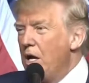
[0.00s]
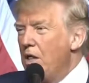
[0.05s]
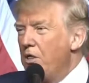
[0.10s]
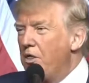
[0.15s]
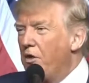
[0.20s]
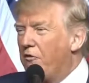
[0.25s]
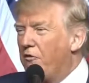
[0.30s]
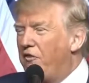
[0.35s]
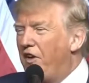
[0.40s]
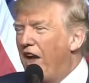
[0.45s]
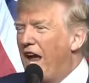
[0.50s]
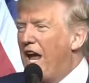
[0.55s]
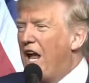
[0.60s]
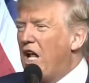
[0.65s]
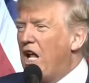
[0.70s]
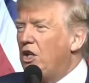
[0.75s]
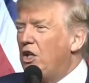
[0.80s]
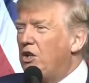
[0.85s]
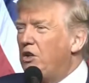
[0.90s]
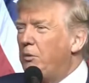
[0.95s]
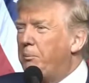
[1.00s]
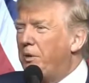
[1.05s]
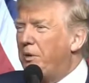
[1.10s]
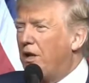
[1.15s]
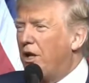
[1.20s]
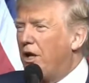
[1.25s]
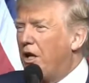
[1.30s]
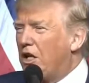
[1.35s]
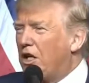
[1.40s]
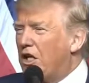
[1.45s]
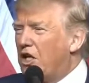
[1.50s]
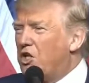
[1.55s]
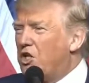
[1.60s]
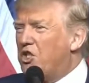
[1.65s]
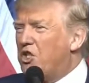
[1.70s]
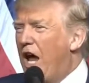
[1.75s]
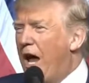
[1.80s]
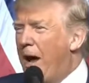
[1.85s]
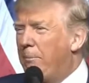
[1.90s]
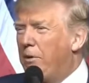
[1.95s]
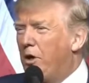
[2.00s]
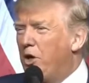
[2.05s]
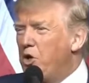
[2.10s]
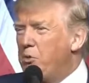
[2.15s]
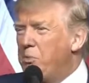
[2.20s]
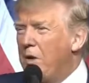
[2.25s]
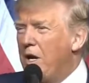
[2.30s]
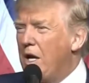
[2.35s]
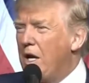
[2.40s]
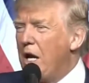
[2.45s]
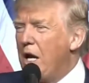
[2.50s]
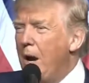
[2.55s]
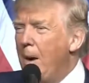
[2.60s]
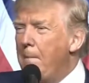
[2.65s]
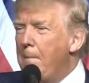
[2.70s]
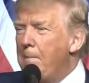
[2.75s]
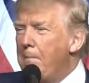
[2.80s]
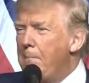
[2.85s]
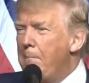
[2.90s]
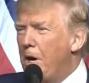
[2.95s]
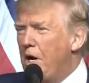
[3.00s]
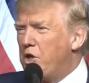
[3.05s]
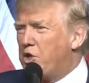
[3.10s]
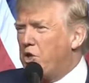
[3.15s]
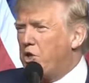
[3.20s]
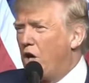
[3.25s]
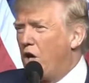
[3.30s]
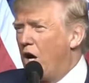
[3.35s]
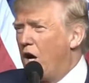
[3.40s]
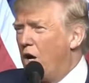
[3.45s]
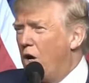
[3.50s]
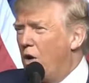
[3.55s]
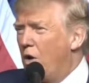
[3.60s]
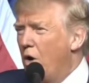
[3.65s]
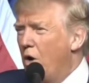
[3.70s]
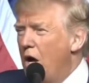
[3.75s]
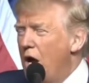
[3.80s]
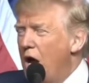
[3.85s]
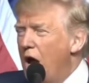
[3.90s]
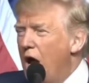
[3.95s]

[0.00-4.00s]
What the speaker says: The failed political establishment must go.